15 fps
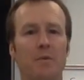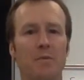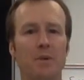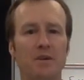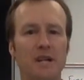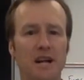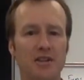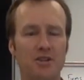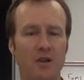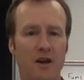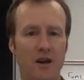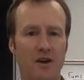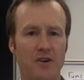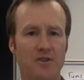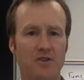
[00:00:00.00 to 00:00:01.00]
potential
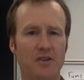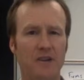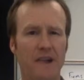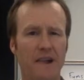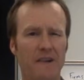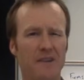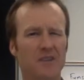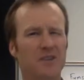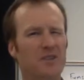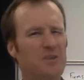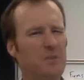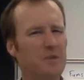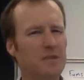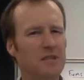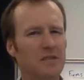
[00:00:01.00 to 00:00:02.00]
energy,
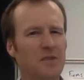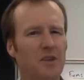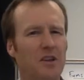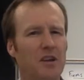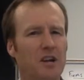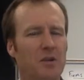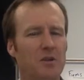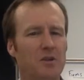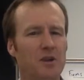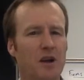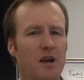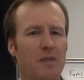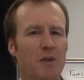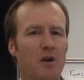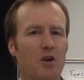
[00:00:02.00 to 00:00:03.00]
specifically here we're
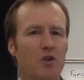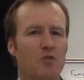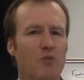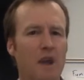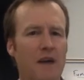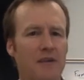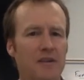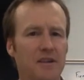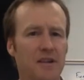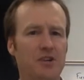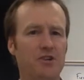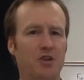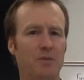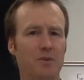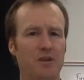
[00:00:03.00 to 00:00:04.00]
talking about
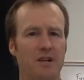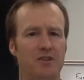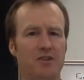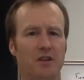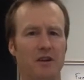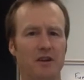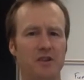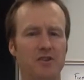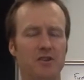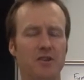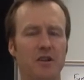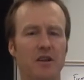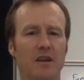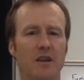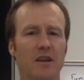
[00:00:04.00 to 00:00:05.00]
gravitational potential
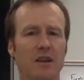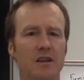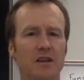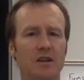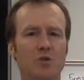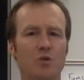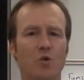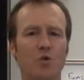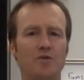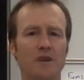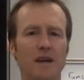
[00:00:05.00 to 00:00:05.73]
energy, equals